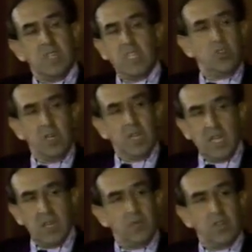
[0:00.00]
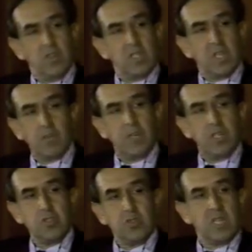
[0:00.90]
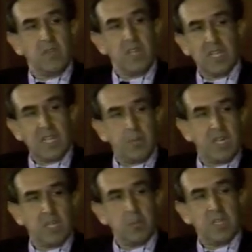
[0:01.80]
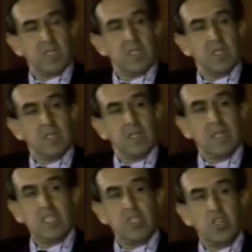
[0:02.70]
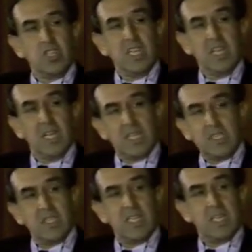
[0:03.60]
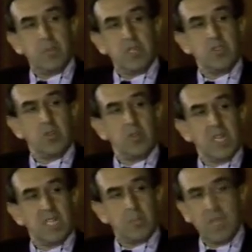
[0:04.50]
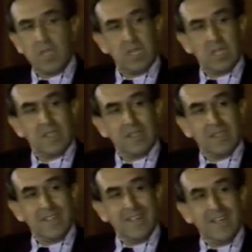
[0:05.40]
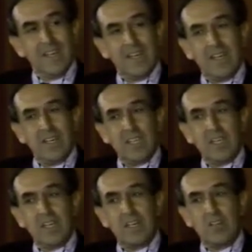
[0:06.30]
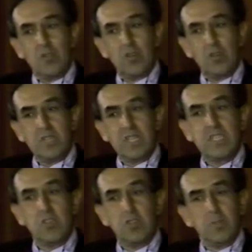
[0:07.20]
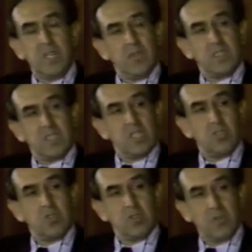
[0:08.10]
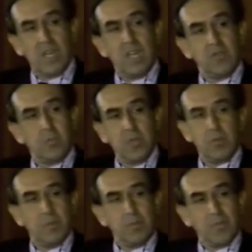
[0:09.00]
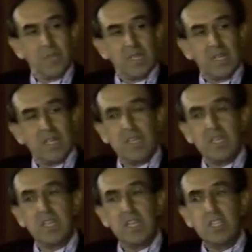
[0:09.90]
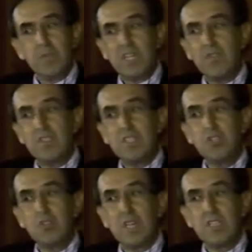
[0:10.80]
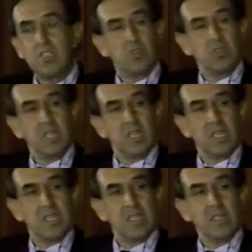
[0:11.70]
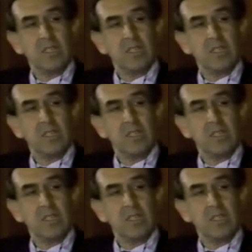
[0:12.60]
It's all life. You know, a person living in an apartment is not any lesser than a person looking at a painting. These are all manifestations of lives of people. And I think each manifestation has its own dignity.